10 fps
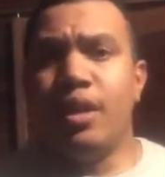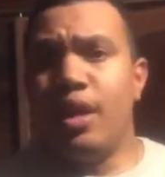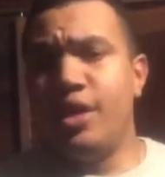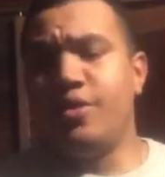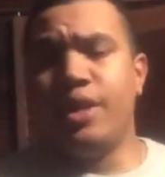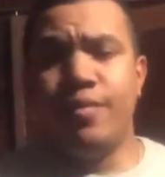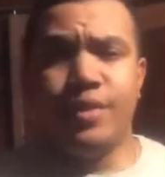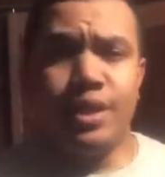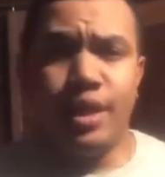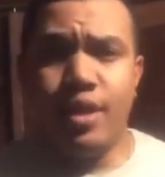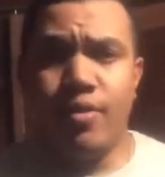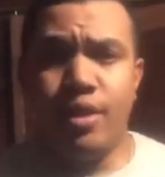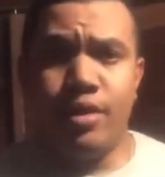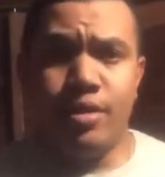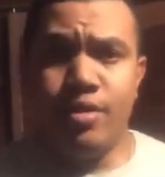You can even see it
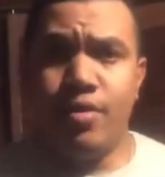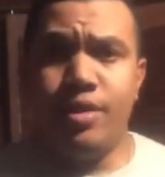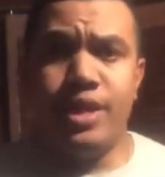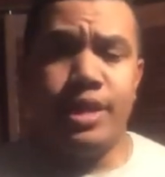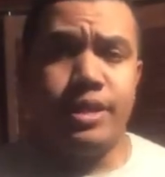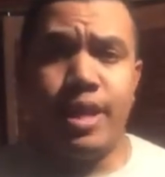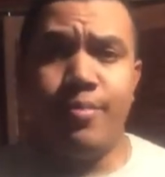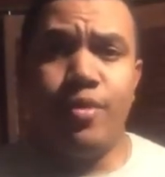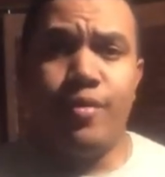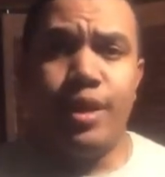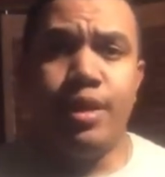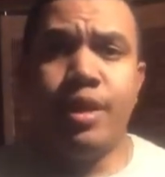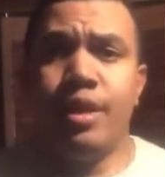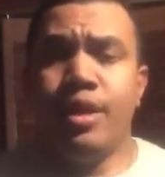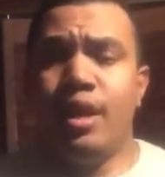on, you know, a date type movie.
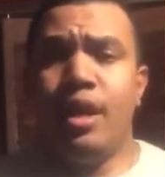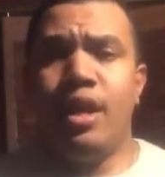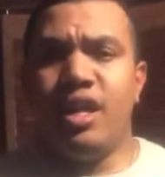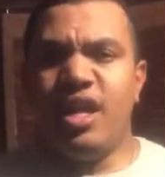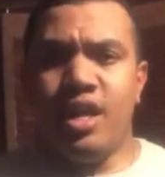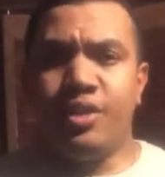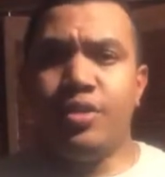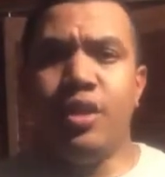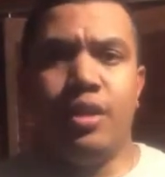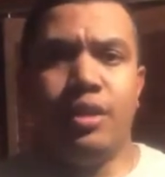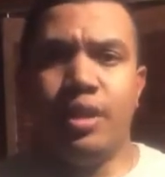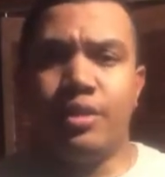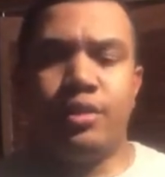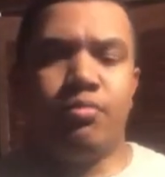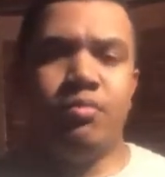It's good. It's